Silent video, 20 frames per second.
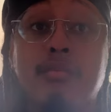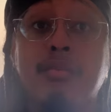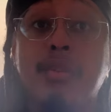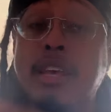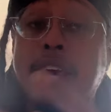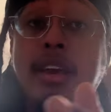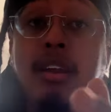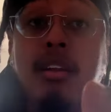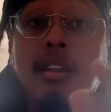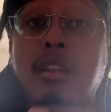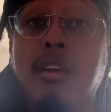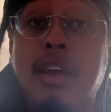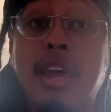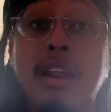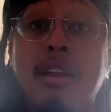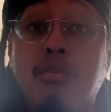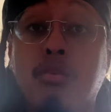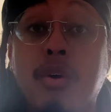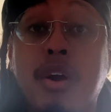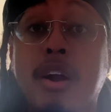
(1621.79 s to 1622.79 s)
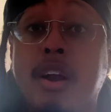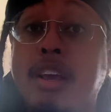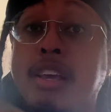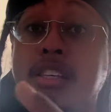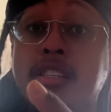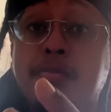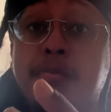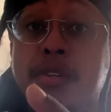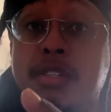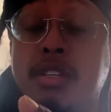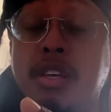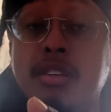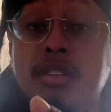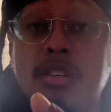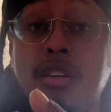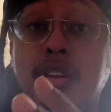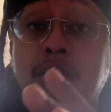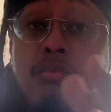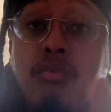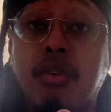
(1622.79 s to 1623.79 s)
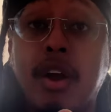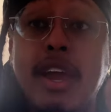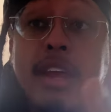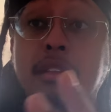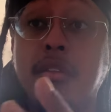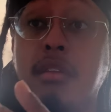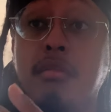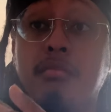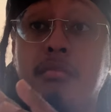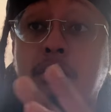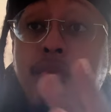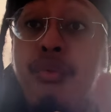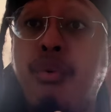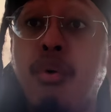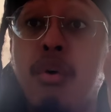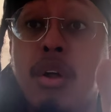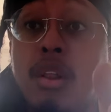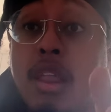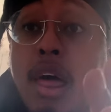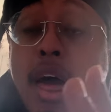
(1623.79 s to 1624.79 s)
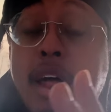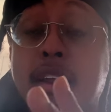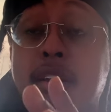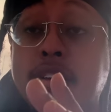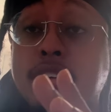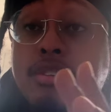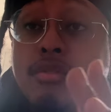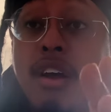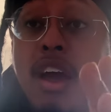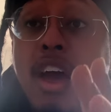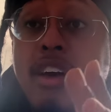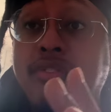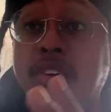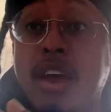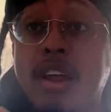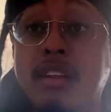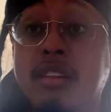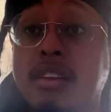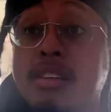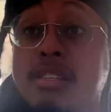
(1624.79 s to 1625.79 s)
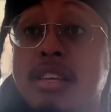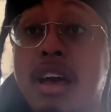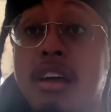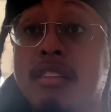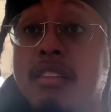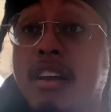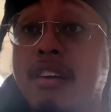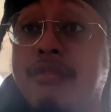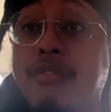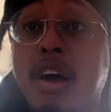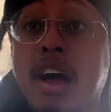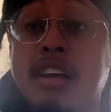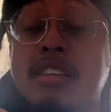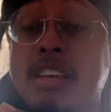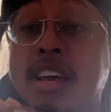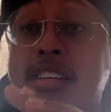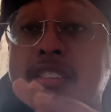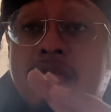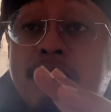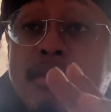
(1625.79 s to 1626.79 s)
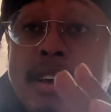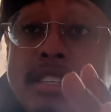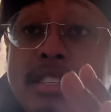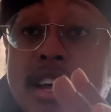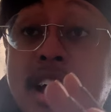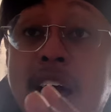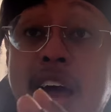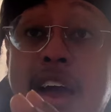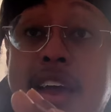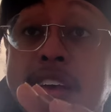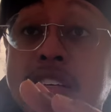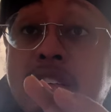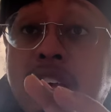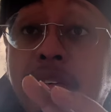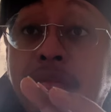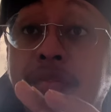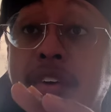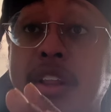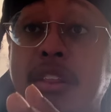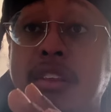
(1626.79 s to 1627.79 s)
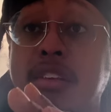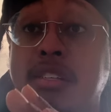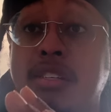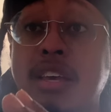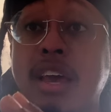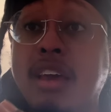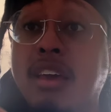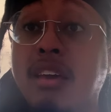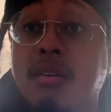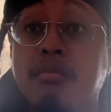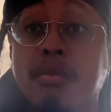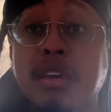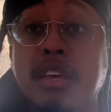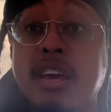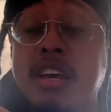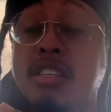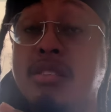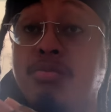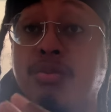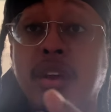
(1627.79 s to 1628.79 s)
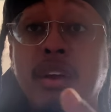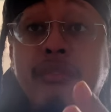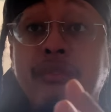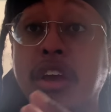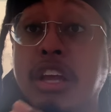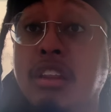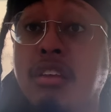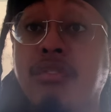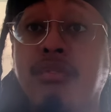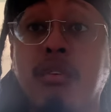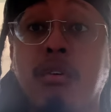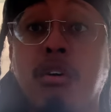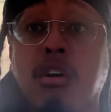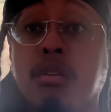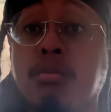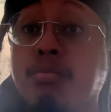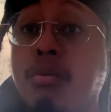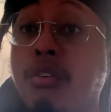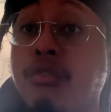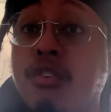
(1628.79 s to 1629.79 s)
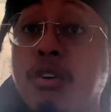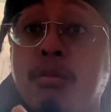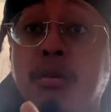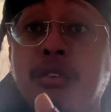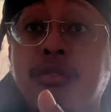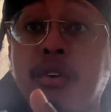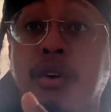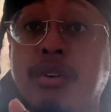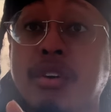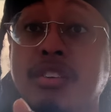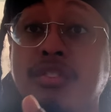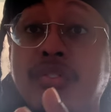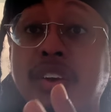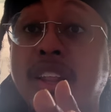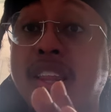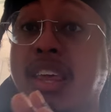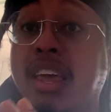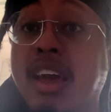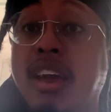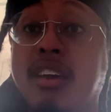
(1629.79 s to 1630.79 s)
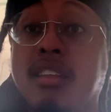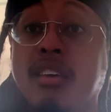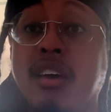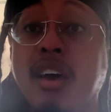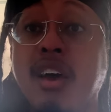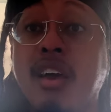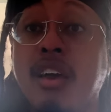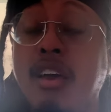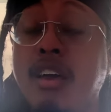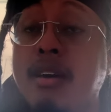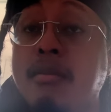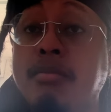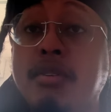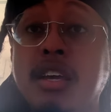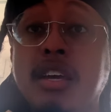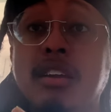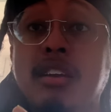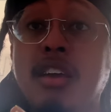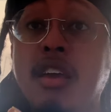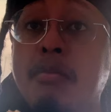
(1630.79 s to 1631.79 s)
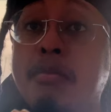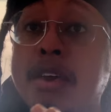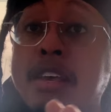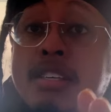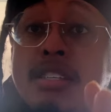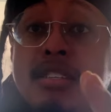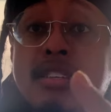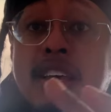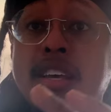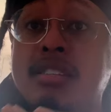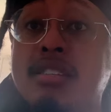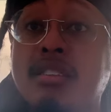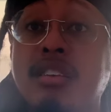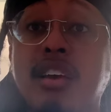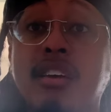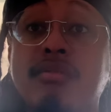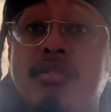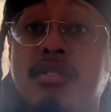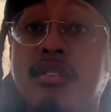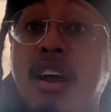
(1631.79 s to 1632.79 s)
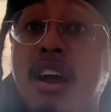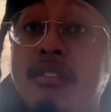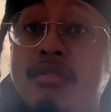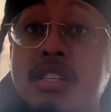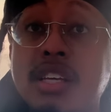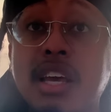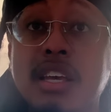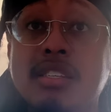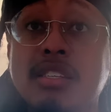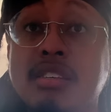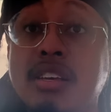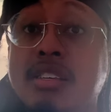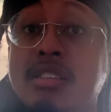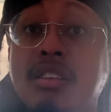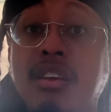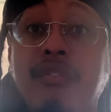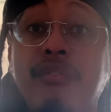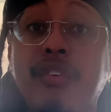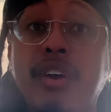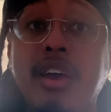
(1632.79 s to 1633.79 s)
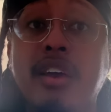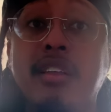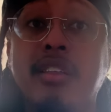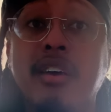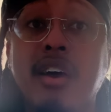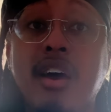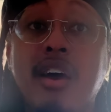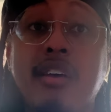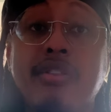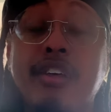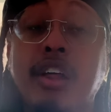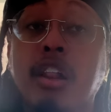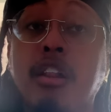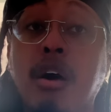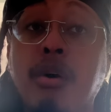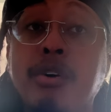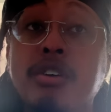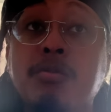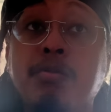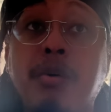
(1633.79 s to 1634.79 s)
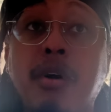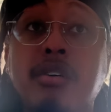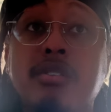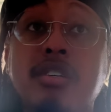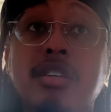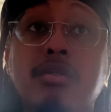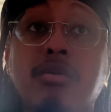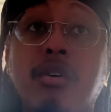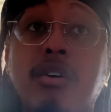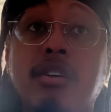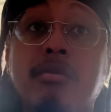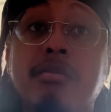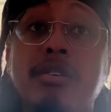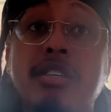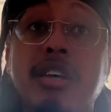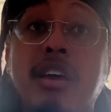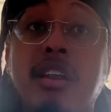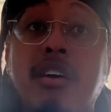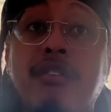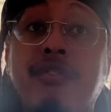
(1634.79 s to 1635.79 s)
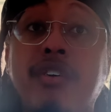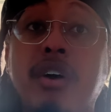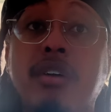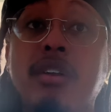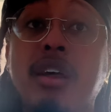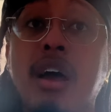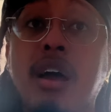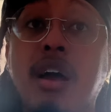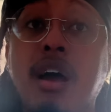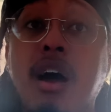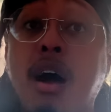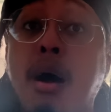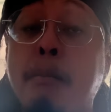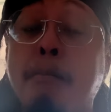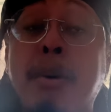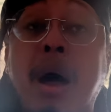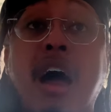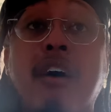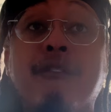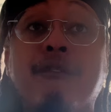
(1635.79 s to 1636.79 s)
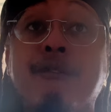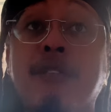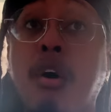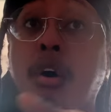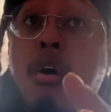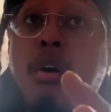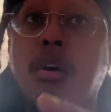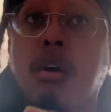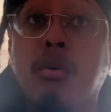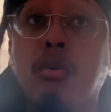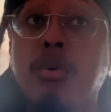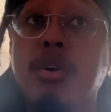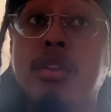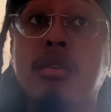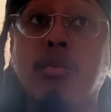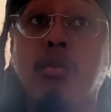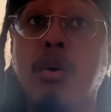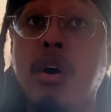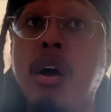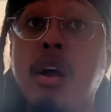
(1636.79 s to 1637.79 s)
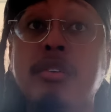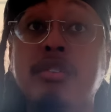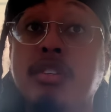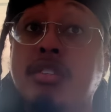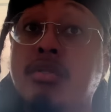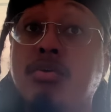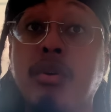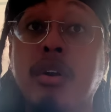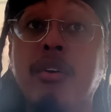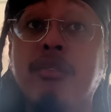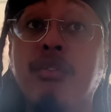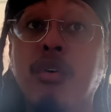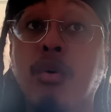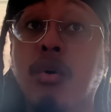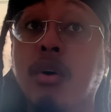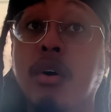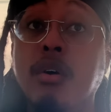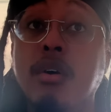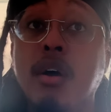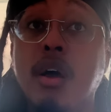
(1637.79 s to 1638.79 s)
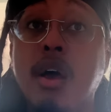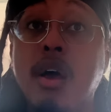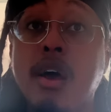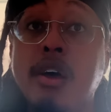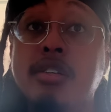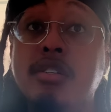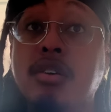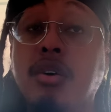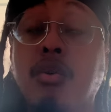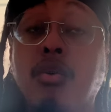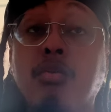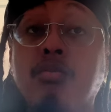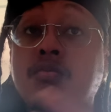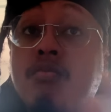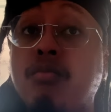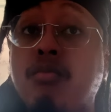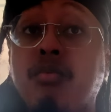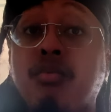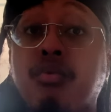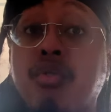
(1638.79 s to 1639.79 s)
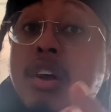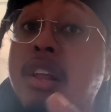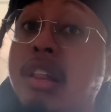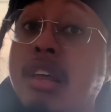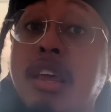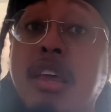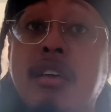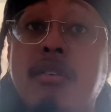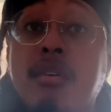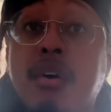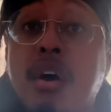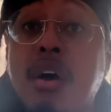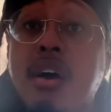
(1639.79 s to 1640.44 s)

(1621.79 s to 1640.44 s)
taking a look at where he's potentially ranked for a lot of the draft analysts out there, Fox has him as the highest at 52nd, but ESPN 54th, Pro Football Focus 58th, MDDB 60th, Draft Tech 65th. The lowest person on him is NFL.com by far with 124. So really,